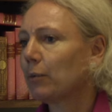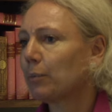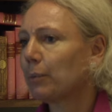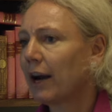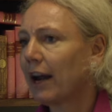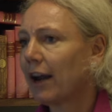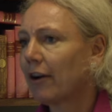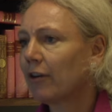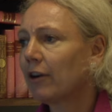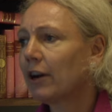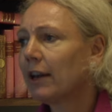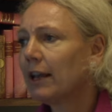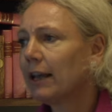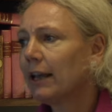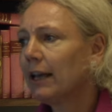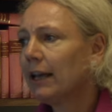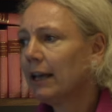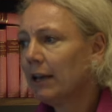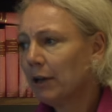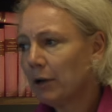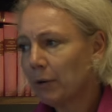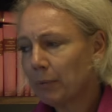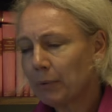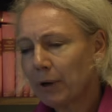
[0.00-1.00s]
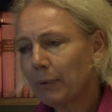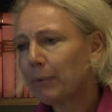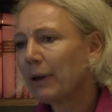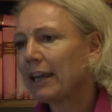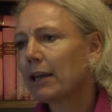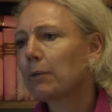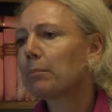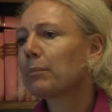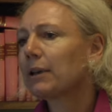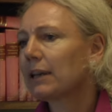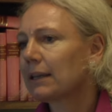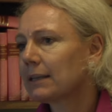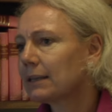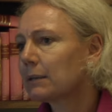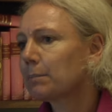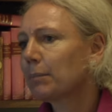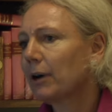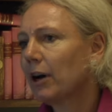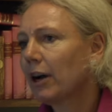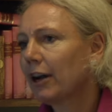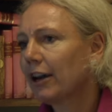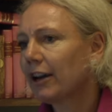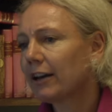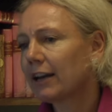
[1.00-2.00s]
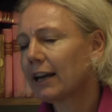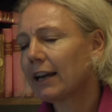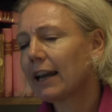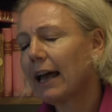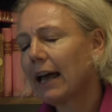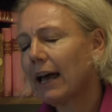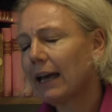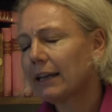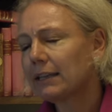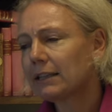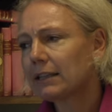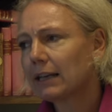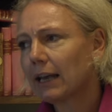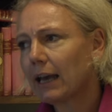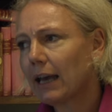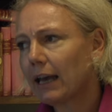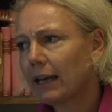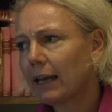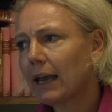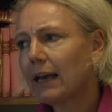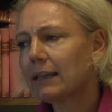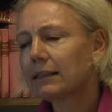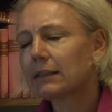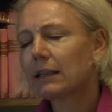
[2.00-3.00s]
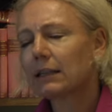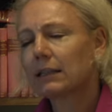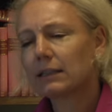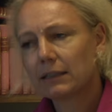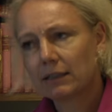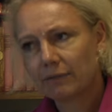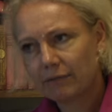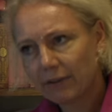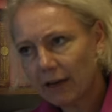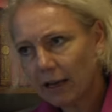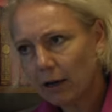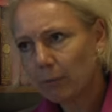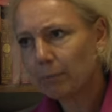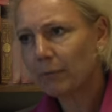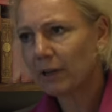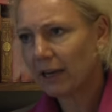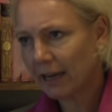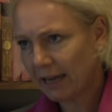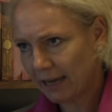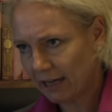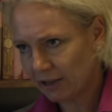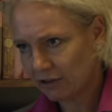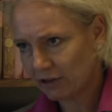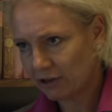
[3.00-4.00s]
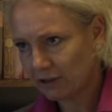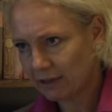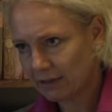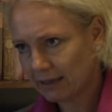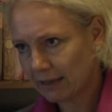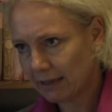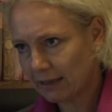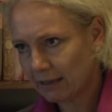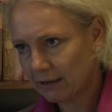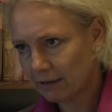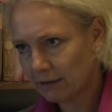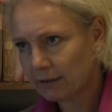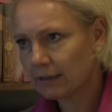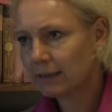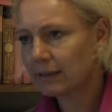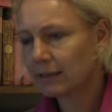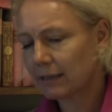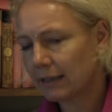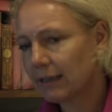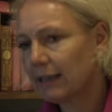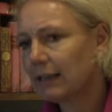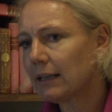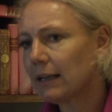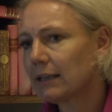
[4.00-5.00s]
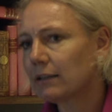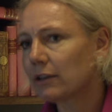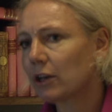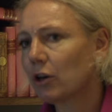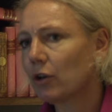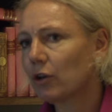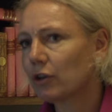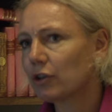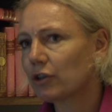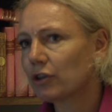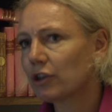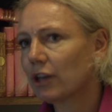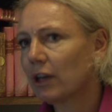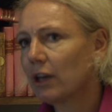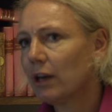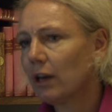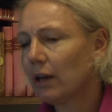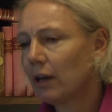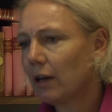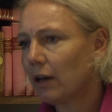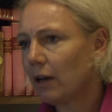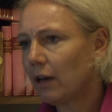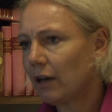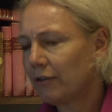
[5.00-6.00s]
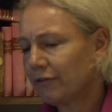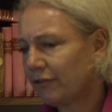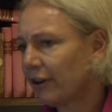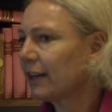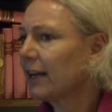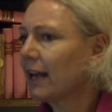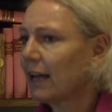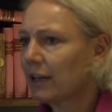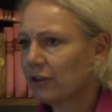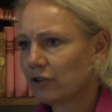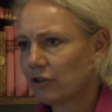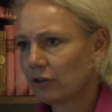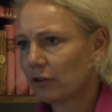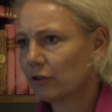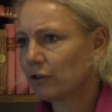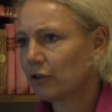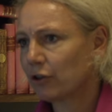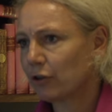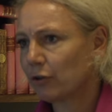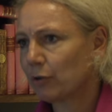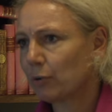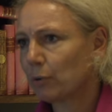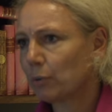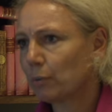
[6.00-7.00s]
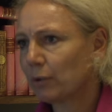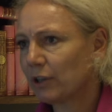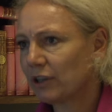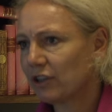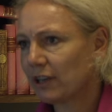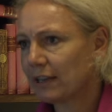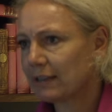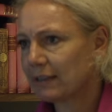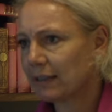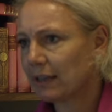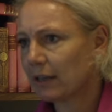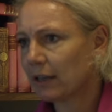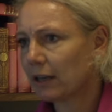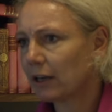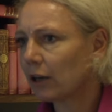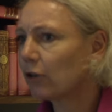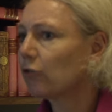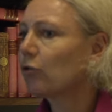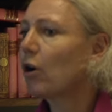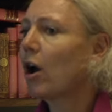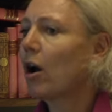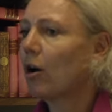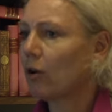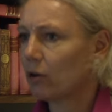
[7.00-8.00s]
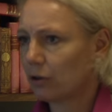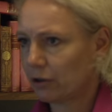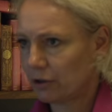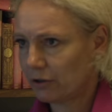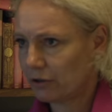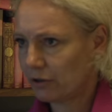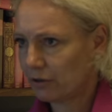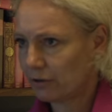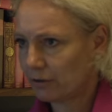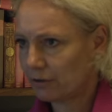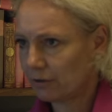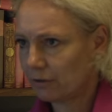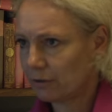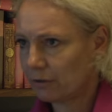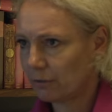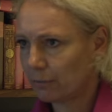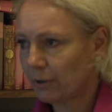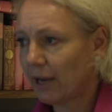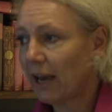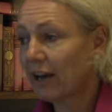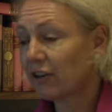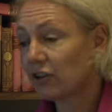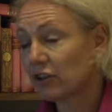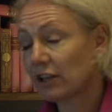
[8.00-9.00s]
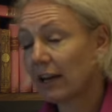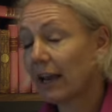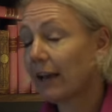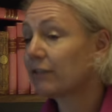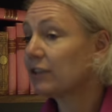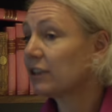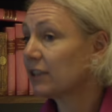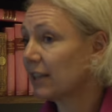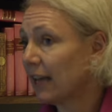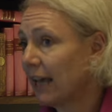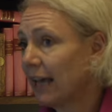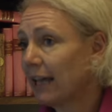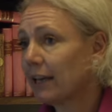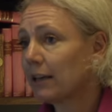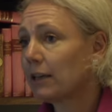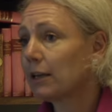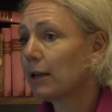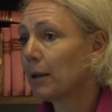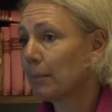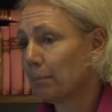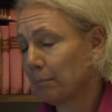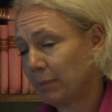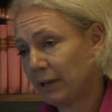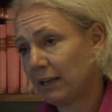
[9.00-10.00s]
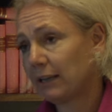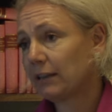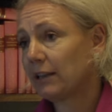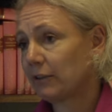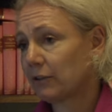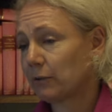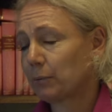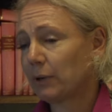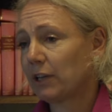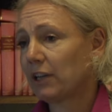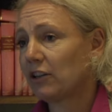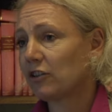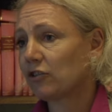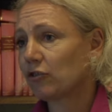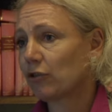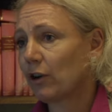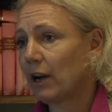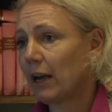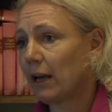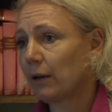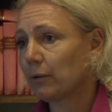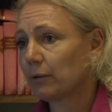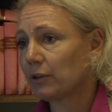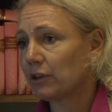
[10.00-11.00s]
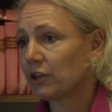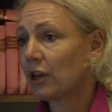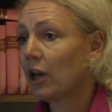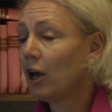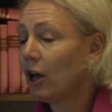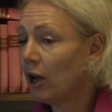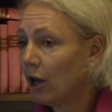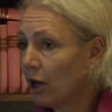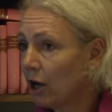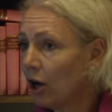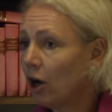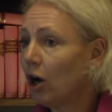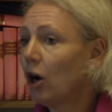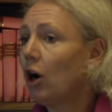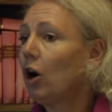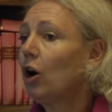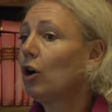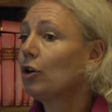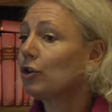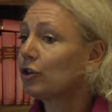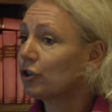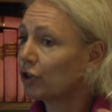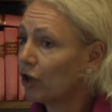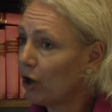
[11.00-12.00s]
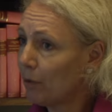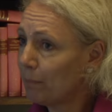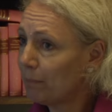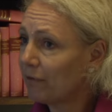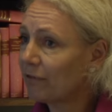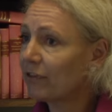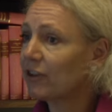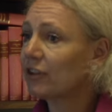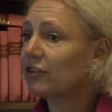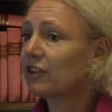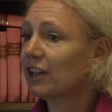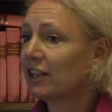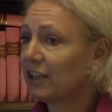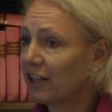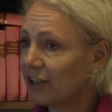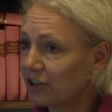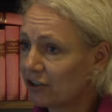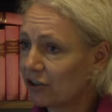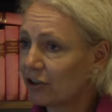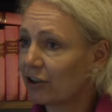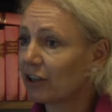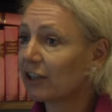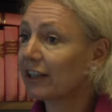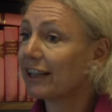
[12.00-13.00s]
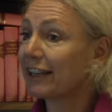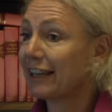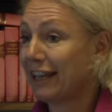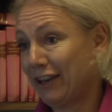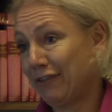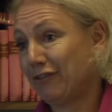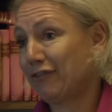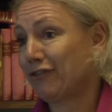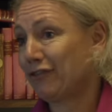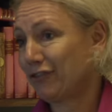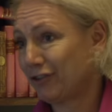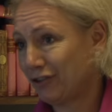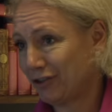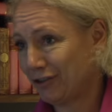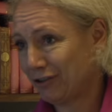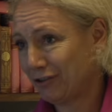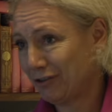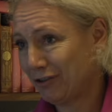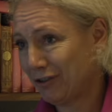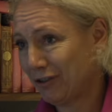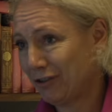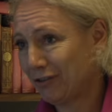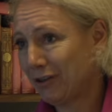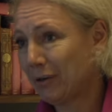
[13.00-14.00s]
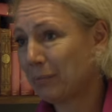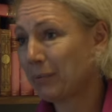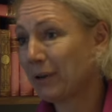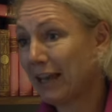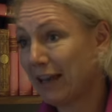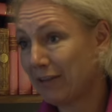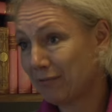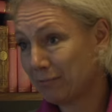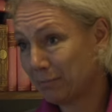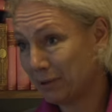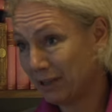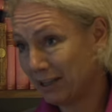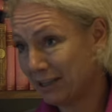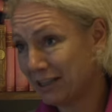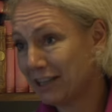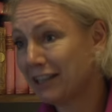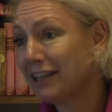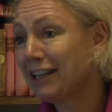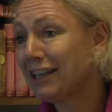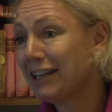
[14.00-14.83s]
where we can be inspired. And as a development agency, SIDA's got a financial tool, which is grants. We actually have 10 billion Swedish crowns on top of the traditional gift that we have been